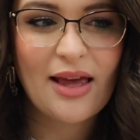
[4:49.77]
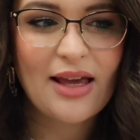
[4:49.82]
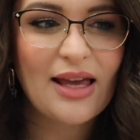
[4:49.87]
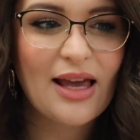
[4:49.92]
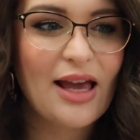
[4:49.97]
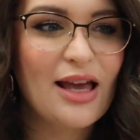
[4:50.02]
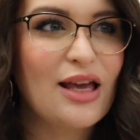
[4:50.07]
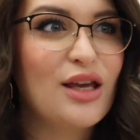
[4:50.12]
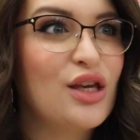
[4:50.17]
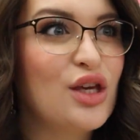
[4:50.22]

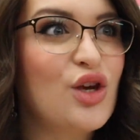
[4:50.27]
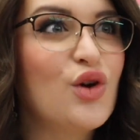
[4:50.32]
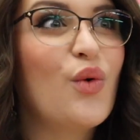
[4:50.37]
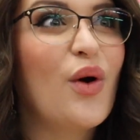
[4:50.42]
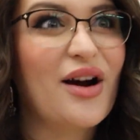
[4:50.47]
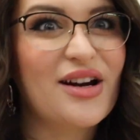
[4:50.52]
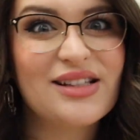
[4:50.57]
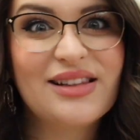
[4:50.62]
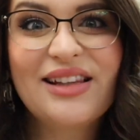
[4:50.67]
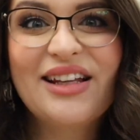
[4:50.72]
Like
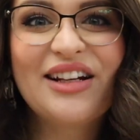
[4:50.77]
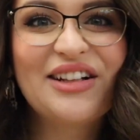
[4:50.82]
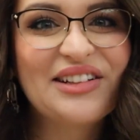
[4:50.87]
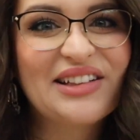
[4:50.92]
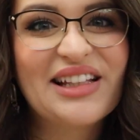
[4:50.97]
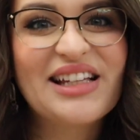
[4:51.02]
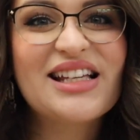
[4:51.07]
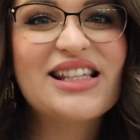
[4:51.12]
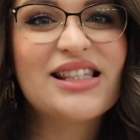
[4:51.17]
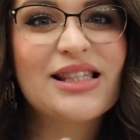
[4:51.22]
you are
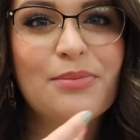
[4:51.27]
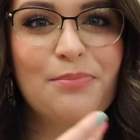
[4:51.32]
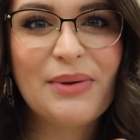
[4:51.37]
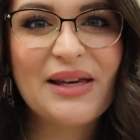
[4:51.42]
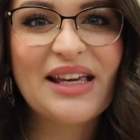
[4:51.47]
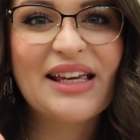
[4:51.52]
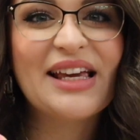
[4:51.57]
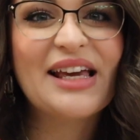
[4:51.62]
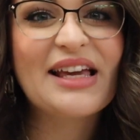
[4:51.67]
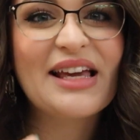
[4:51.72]
literally
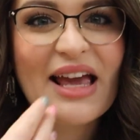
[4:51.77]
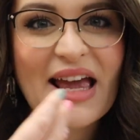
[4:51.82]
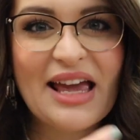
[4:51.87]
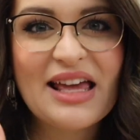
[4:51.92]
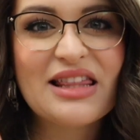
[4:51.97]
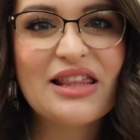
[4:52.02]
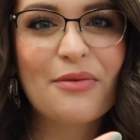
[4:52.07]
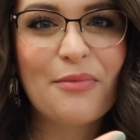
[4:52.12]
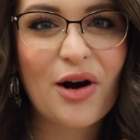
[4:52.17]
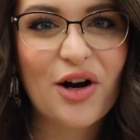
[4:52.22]
speaking
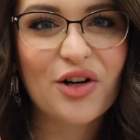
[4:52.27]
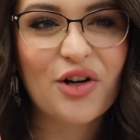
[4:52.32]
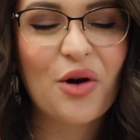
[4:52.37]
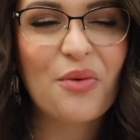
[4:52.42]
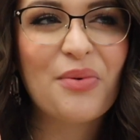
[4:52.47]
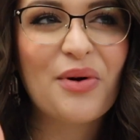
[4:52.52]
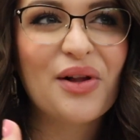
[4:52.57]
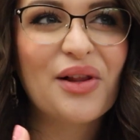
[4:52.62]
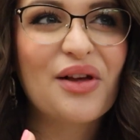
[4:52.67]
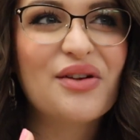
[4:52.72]
in the
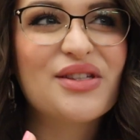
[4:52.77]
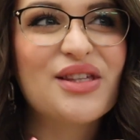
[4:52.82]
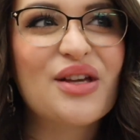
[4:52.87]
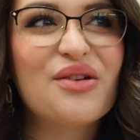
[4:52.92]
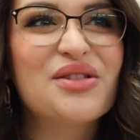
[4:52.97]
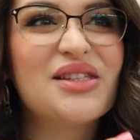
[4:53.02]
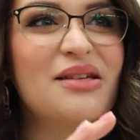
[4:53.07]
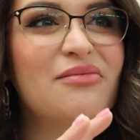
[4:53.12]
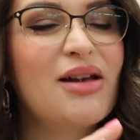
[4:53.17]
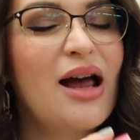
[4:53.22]
Marco Polo.
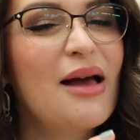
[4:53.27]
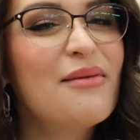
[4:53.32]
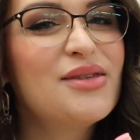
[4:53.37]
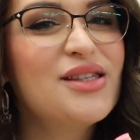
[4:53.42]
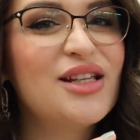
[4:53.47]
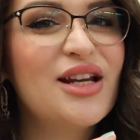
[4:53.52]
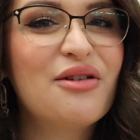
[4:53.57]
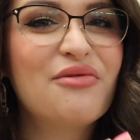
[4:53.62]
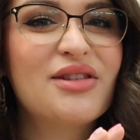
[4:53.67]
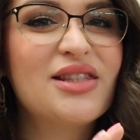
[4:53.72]
So
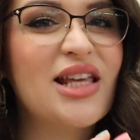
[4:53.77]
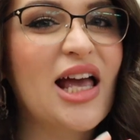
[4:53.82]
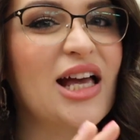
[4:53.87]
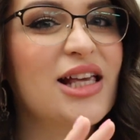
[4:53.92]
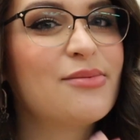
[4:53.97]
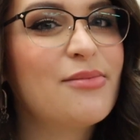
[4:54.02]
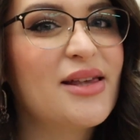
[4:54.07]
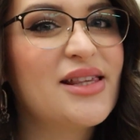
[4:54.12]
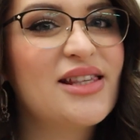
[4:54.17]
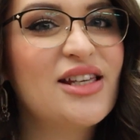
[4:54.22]
sometimes, you know, with
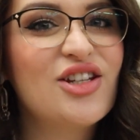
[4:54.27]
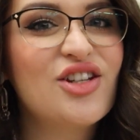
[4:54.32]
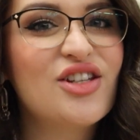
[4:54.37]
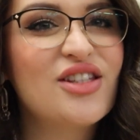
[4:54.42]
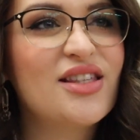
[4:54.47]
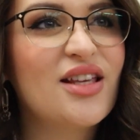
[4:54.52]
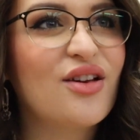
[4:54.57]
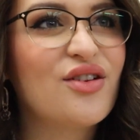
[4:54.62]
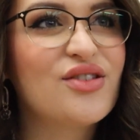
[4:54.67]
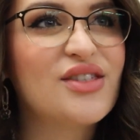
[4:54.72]
text
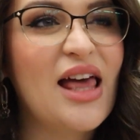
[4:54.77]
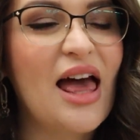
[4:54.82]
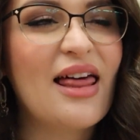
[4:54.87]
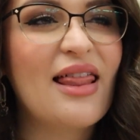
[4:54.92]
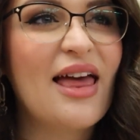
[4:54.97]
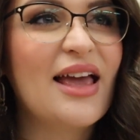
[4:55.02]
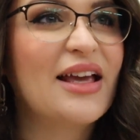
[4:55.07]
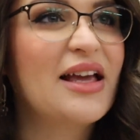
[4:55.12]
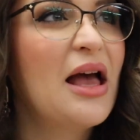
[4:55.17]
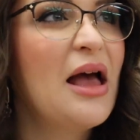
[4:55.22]
messages there's
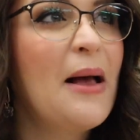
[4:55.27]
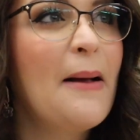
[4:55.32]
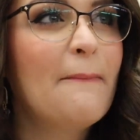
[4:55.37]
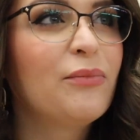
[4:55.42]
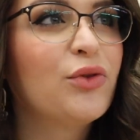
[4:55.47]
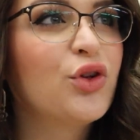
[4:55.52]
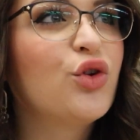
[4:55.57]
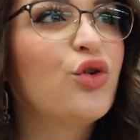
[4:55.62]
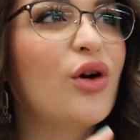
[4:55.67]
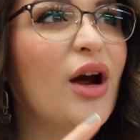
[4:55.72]
that like
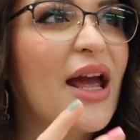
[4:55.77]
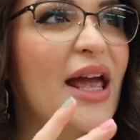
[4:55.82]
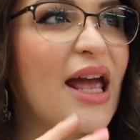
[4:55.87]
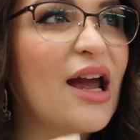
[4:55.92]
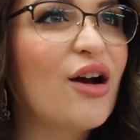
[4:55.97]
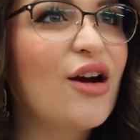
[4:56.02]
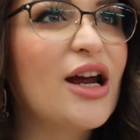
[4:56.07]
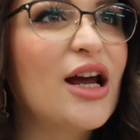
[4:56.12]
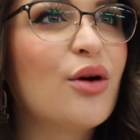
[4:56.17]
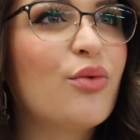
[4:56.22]
gray
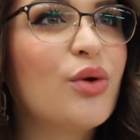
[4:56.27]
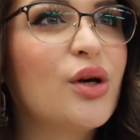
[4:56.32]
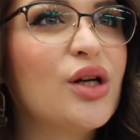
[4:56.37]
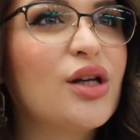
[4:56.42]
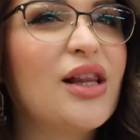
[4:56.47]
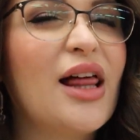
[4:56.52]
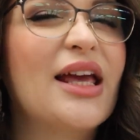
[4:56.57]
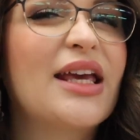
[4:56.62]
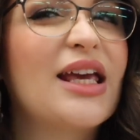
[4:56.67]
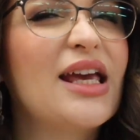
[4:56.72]
area where
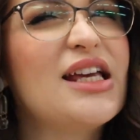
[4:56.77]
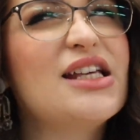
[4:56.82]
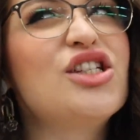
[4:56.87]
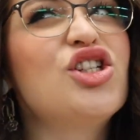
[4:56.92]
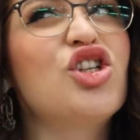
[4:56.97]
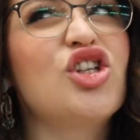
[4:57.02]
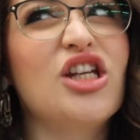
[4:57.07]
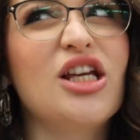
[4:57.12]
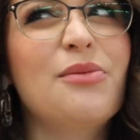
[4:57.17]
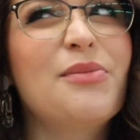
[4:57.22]
you're like, is
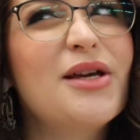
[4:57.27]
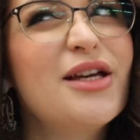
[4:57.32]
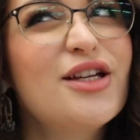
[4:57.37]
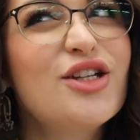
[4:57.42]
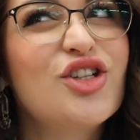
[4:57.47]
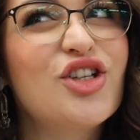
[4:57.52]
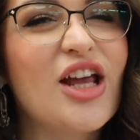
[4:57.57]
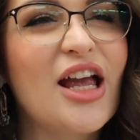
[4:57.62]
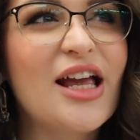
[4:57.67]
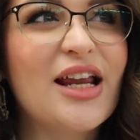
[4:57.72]
she being
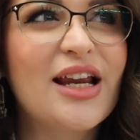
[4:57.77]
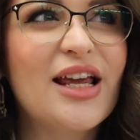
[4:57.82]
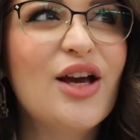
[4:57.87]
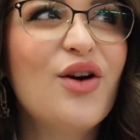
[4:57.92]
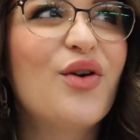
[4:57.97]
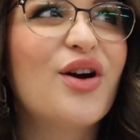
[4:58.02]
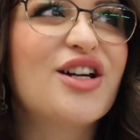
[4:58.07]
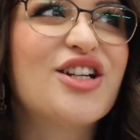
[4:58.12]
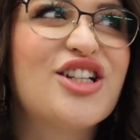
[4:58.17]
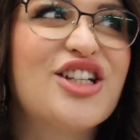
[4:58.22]
shady
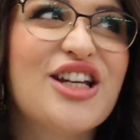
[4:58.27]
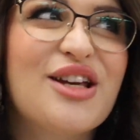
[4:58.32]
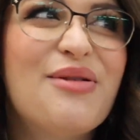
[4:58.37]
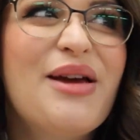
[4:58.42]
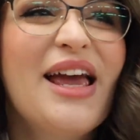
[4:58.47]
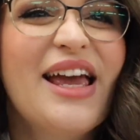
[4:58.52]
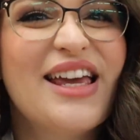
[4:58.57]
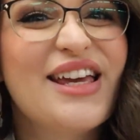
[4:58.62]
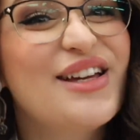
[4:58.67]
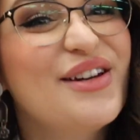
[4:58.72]
or is she, you
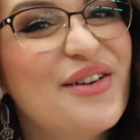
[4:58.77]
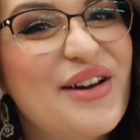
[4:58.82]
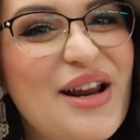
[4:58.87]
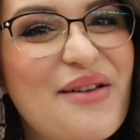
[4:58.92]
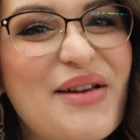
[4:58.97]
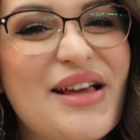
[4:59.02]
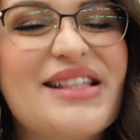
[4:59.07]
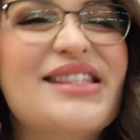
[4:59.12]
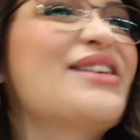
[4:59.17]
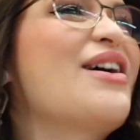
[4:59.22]
know what I
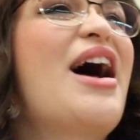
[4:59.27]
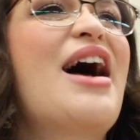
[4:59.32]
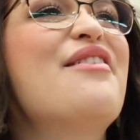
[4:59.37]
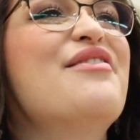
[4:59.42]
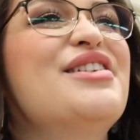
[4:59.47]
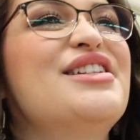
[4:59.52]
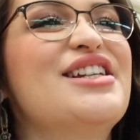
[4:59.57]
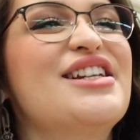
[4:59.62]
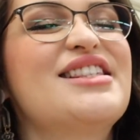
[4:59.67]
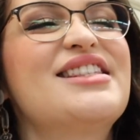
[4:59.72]
mean? So I
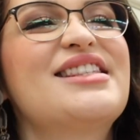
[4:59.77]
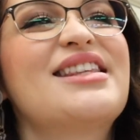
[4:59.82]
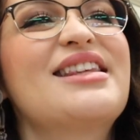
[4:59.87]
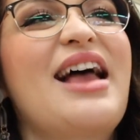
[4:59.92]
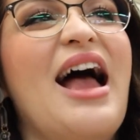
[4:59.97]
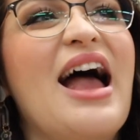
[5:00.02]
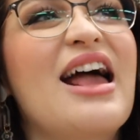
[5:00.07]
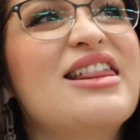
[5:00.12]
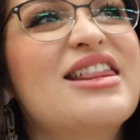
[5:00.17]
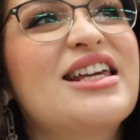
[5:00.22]
would just,
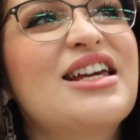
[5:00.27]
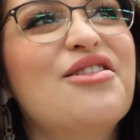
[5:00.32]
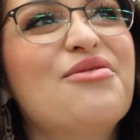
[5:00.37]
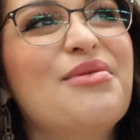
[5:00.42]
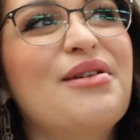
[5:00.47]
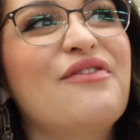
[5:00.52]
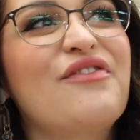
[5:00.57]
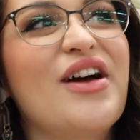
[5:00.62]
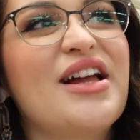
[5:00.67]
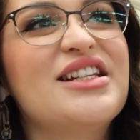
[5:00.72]
I think it'd
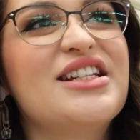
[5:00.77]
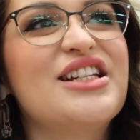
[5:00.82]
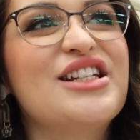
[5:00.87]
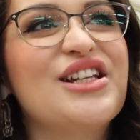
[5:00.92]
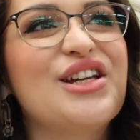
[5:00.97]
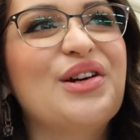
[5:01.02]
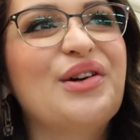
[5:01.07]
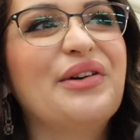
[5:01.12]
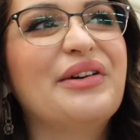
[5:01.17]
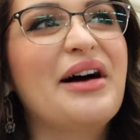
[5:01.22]
be fun to
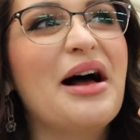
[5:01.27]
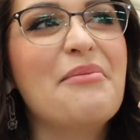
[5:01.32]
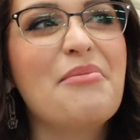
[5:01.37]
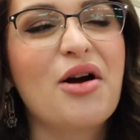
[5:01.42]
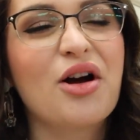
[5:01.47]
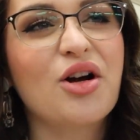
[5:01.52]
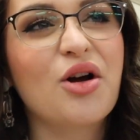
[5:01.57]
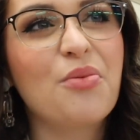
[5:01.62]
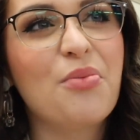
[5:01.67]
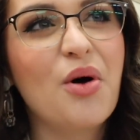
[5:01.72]
do a
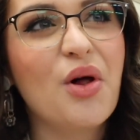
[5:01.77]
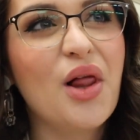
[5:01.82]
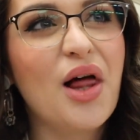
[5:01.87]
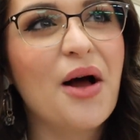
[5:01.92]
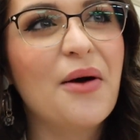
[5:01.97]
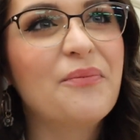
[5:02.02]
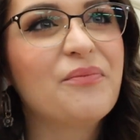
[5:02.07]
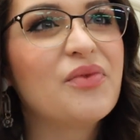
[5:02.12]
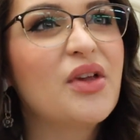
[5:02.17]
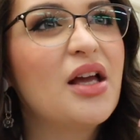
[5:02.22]
Marco
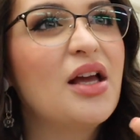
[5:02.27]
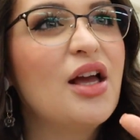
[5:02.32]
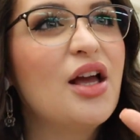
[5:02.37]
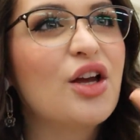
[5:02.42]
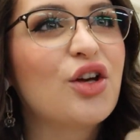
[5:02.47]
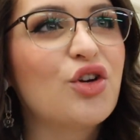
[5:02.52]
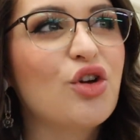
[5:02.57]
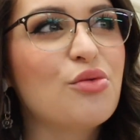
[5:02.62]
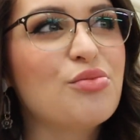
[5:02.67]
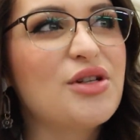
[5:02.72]
Polo
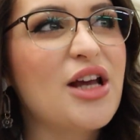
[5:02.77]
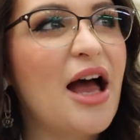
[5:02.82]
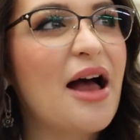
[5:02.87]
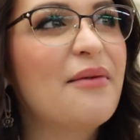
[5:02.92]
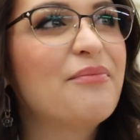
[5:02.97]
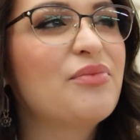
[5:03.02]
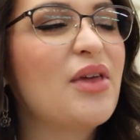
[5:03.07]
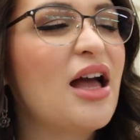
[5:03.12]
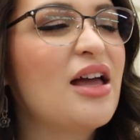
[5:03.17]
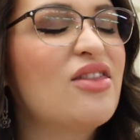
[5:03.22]
group
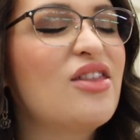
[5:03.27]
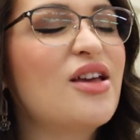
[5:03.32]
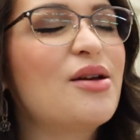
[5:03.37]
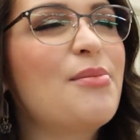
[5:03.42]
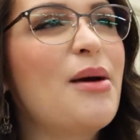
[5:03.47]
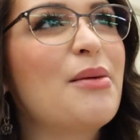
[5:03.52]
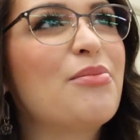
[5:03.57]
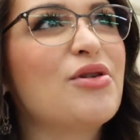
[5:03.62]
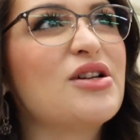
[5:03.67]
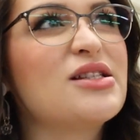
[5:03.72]
chat. I think
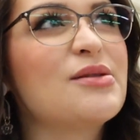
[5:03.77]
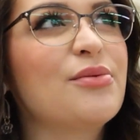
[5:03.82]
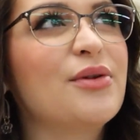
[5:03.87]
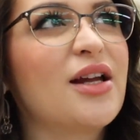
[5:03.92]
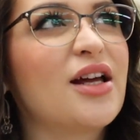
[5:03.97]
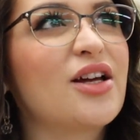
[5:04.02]
my principal